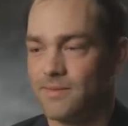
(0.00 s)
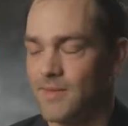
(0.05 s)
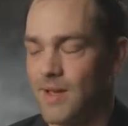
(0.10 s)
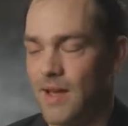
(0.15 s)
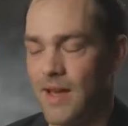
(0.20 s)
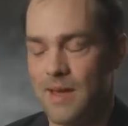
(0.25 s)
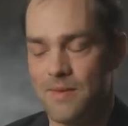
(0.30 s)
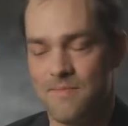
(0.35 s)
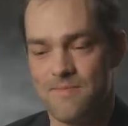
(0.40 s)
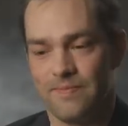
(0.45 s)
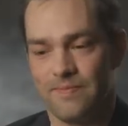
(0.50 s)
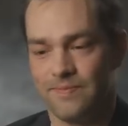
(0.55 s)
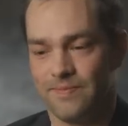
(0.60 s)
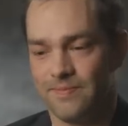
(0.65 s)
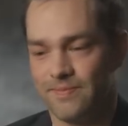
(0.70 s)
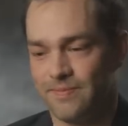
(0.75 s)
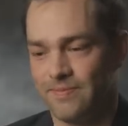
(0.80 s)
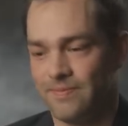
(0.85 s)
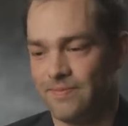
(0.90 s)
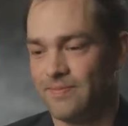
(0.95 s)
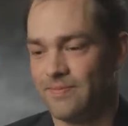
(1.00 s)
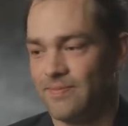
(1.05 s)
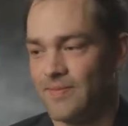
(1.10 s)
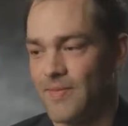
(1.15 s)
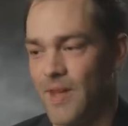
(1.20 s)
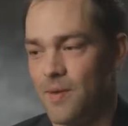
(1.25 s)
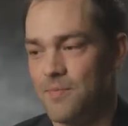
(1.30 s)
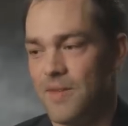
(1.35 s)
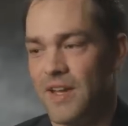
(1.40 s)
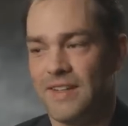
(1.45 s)
Hey,
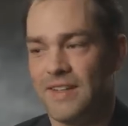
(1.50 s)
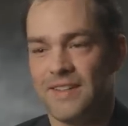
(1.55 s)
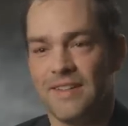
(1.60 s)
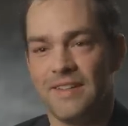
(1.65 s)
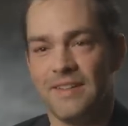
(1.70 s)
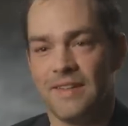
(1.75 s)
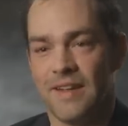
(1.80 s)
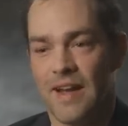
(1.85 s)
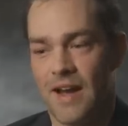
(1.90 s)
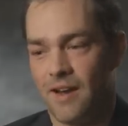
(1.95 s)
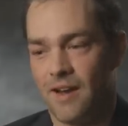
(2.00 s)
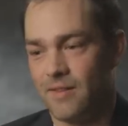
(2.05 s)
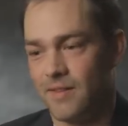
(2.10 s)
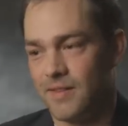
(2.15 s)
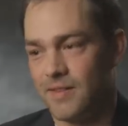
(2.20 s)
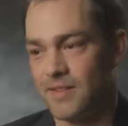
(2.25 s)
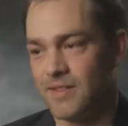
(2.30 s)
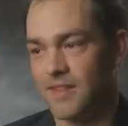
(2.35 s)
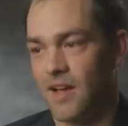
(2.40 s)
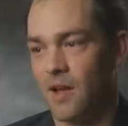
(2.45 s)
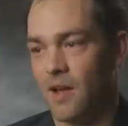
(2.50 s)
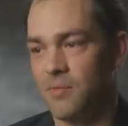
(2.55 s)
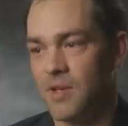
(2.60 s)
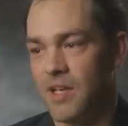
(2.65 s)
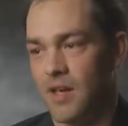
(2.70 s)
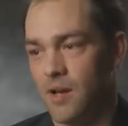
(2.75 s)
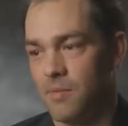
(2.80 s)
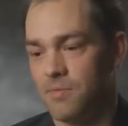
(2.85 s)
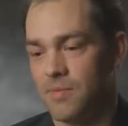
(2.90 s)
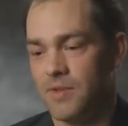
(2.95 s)
I'm 18 now, sign
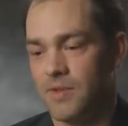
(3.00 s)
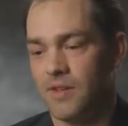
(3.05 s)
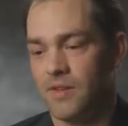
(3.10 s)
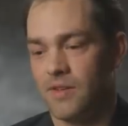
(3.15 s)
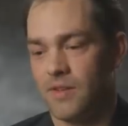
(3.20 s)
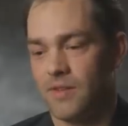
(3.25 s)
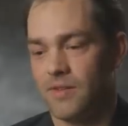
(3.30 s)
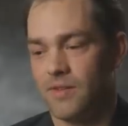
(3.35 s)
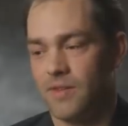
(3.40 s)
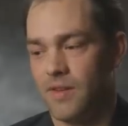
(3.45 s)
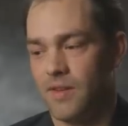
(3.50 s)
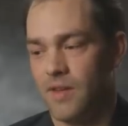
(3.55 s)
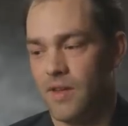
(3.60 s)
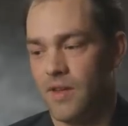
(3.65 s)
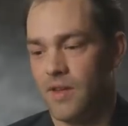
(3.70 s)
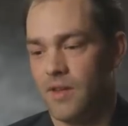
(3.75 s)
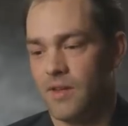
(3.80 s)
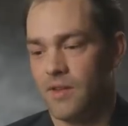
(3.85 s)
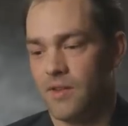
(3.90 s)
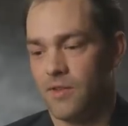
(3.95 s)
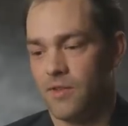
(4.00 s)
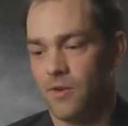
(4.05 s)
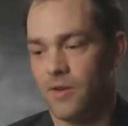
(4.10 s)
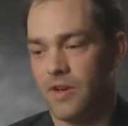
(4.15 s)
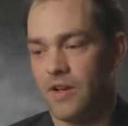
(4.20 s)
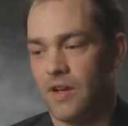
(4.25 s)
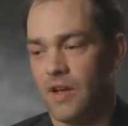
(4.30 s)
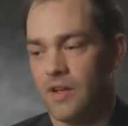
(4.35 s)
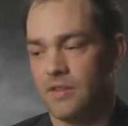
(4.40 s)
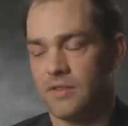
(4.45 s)
me up, and
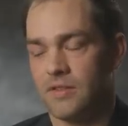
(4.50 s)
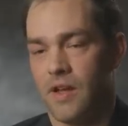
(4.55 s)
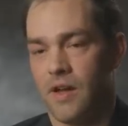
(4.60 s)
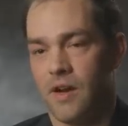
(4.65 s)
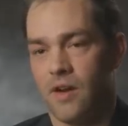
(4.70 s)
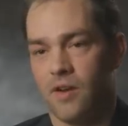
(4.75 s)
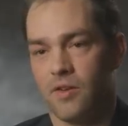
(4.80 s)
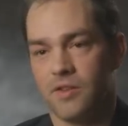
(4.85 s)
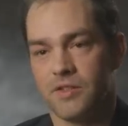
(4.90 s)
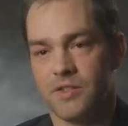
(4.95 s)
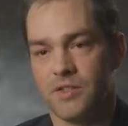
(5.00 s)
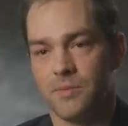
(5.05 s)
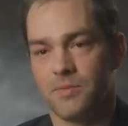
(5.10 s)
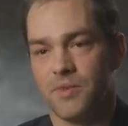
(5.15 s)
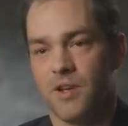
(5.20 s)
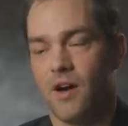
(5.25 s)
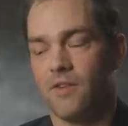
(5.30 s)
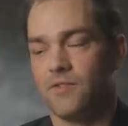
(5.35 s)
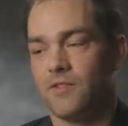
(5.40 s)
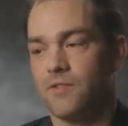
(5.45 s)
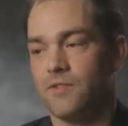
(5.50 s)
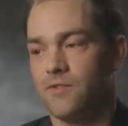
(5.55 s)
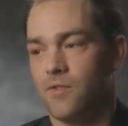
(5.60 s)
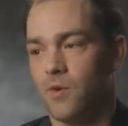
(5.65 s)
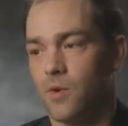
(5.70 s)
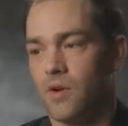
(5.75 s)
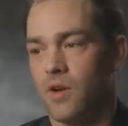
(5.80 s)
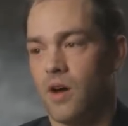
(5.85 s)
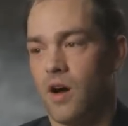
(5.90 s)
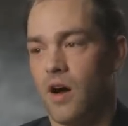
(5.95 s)
30 days later I was shipped off to
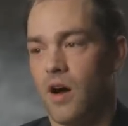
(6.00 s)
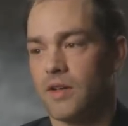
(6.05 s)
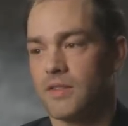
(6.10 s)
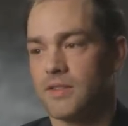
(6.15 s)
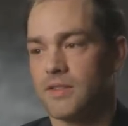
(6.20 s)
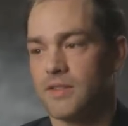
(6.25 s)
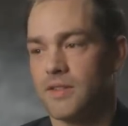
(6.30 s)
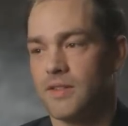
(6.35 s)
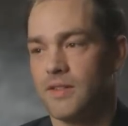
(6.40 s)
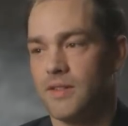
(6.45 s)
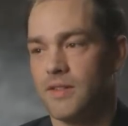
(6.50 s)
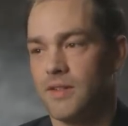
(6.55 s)
Fort Knox.